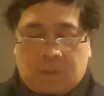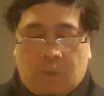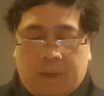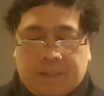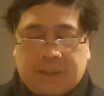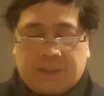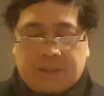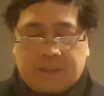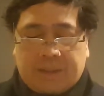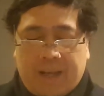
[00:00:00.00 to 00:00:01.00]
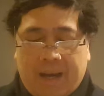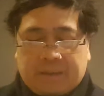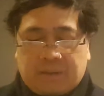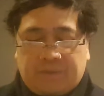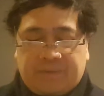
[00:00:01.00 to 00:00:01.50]
Why is it that the
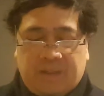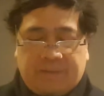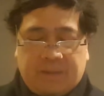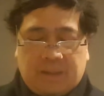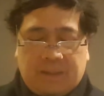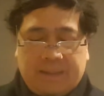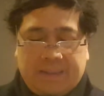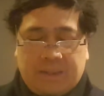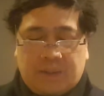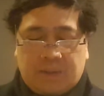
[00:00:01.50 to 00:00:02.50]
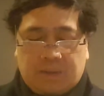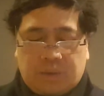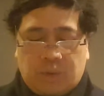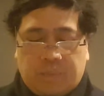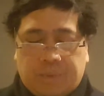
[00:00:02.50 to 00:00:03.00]
act of giving leads
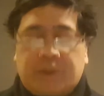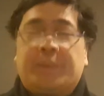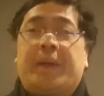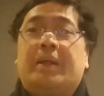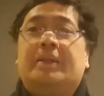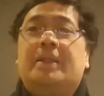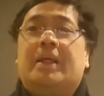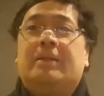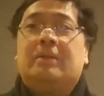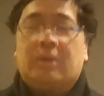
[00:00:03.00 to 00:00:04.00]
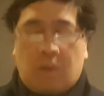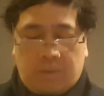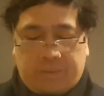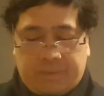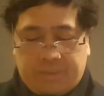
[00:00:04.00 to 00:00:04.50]
to prosperity and
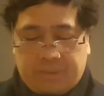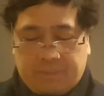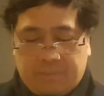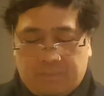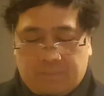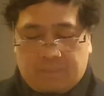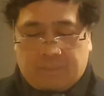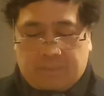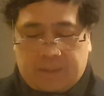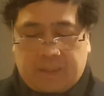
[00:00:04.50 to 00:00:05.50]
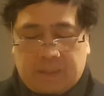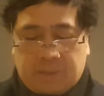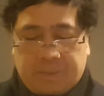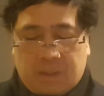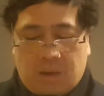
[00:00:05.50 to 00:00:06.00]
growth? It
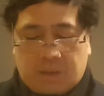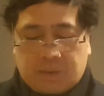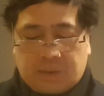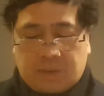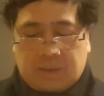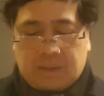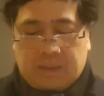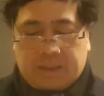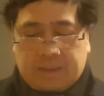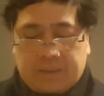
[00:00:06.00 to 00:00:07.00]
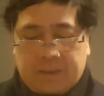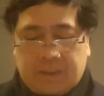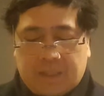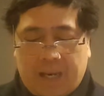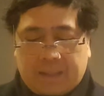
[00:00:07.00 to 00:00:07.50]
is because
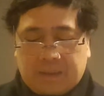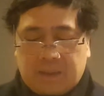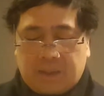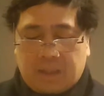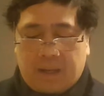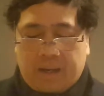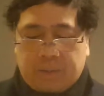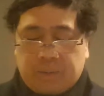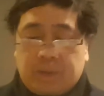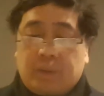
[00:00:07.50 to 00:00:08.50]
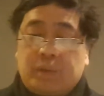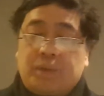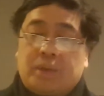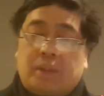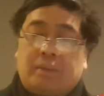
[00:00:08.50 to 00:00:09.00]
this act is in line with the
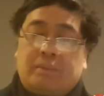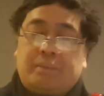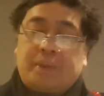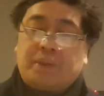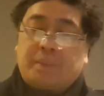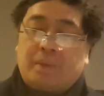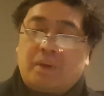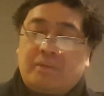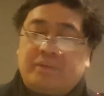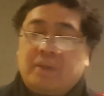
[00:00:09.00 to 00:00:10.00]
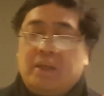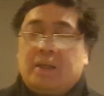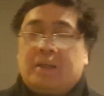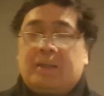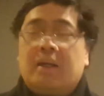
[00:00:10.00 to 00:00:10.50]
original principle of
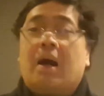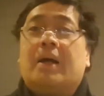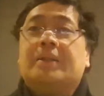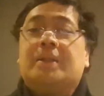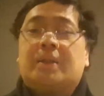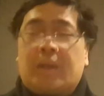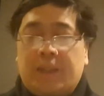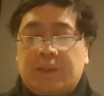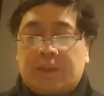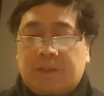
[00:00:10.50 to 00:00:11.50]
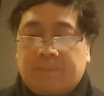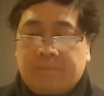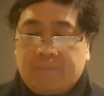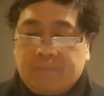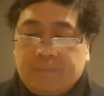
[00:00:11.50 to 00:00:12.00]
God's creation.
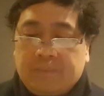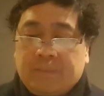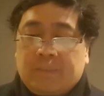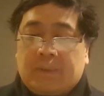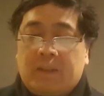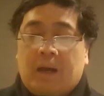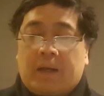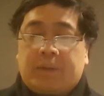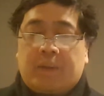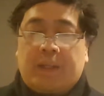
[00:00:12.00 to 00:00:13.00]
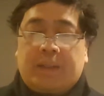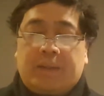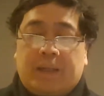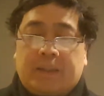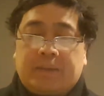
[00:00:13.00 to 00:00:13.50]
God
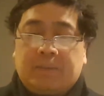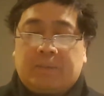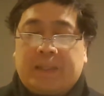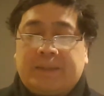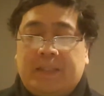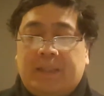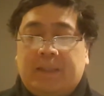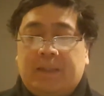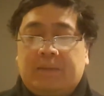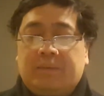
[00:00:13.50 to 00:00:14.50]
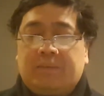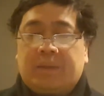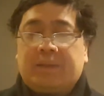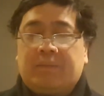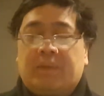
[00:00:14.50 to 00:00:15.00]
created not by taking,
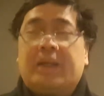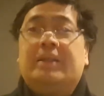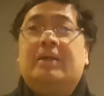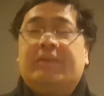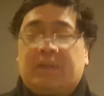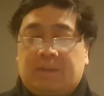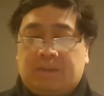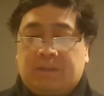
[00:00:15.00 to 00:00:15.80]
but by giving.